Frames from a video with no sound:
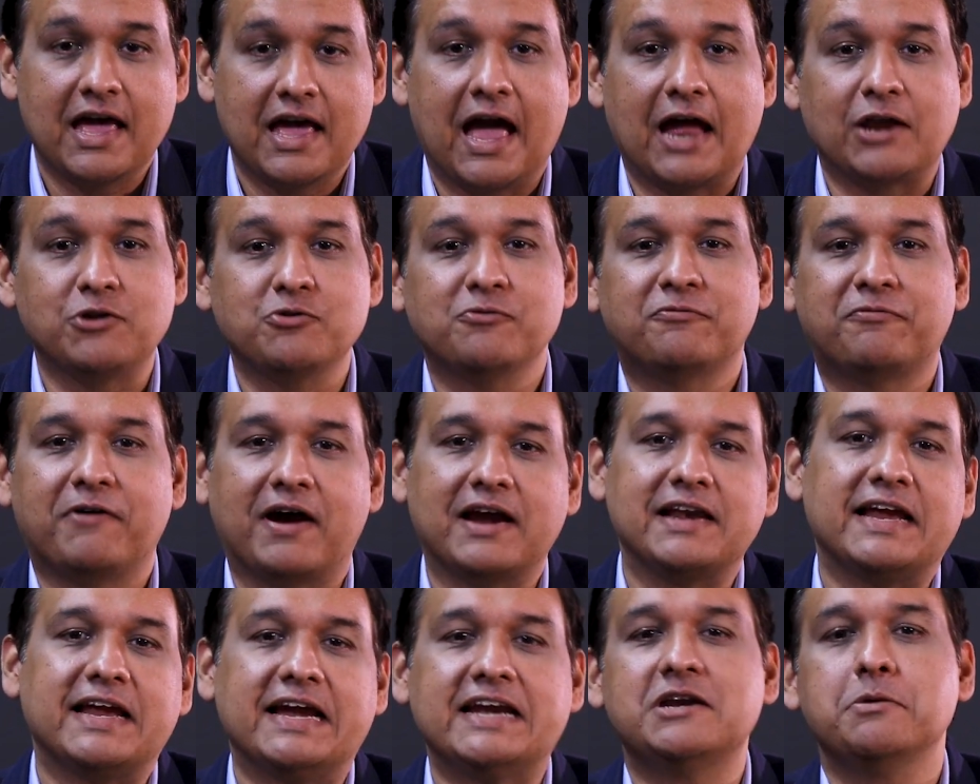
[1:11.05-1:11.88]
and you
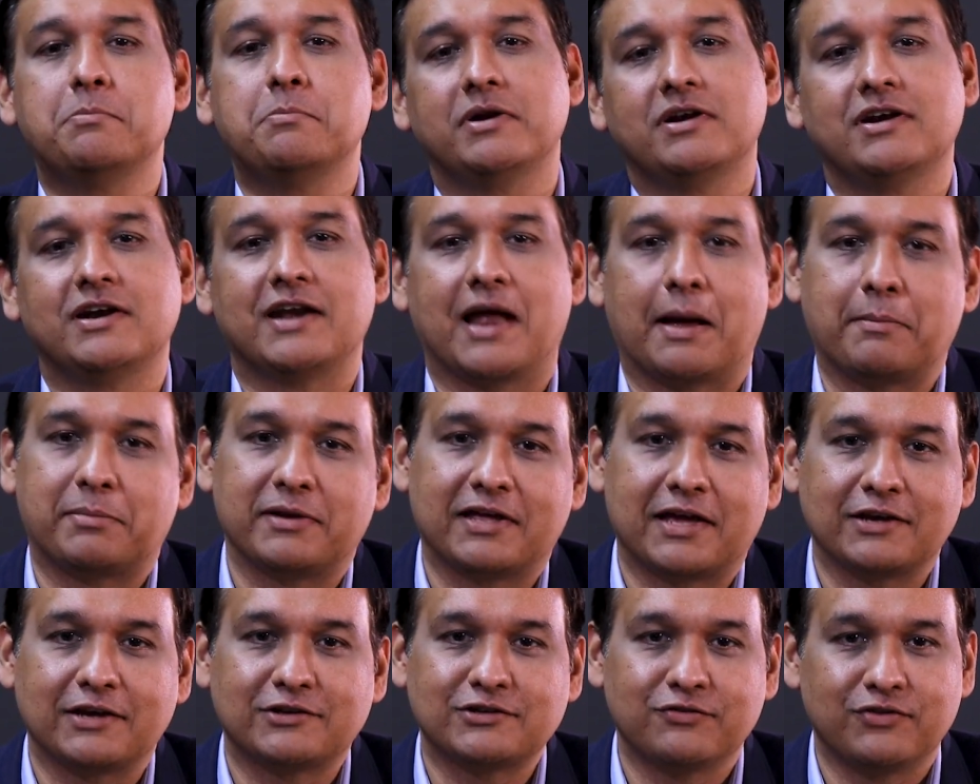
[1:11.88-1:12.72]
file independent
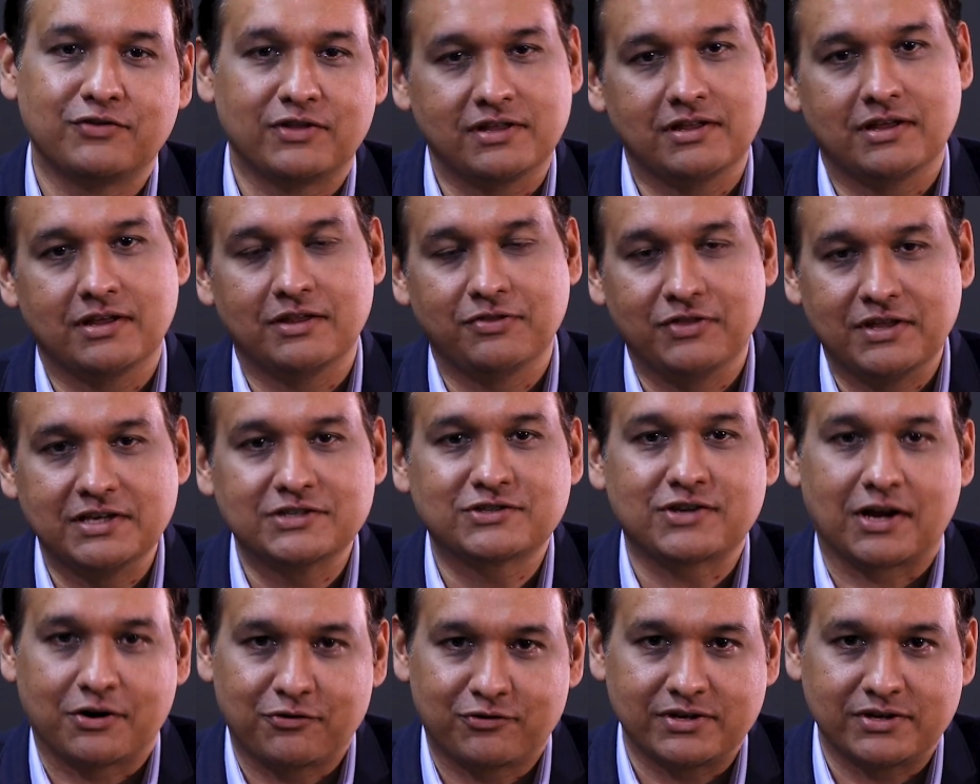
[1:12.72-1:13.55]
application in these
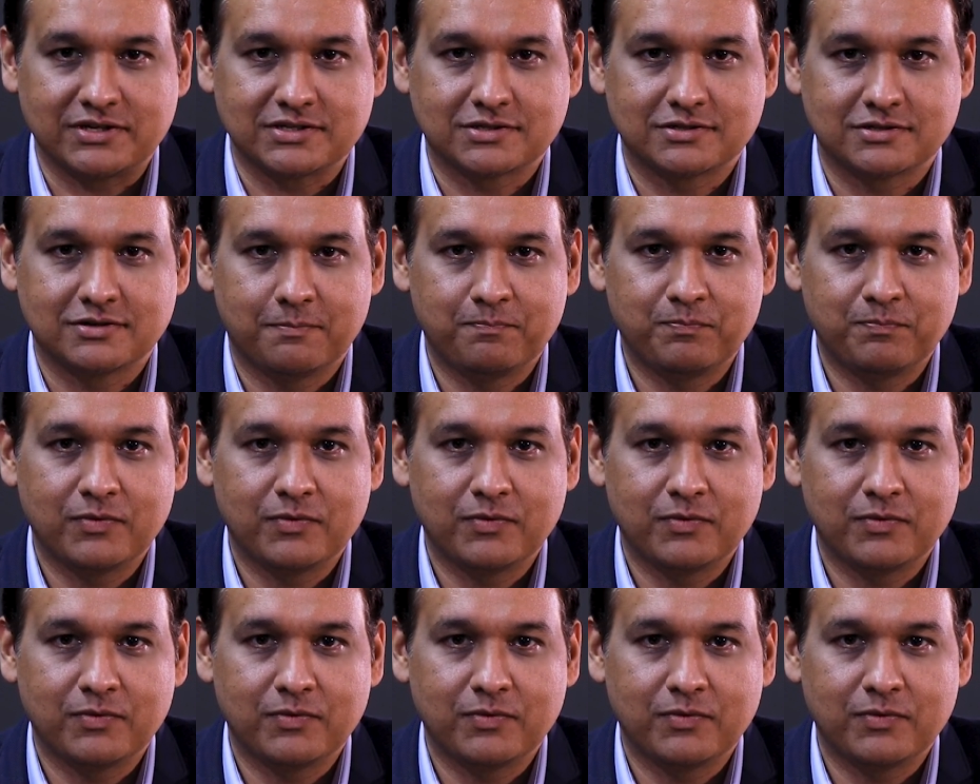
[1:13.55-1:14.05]
countries.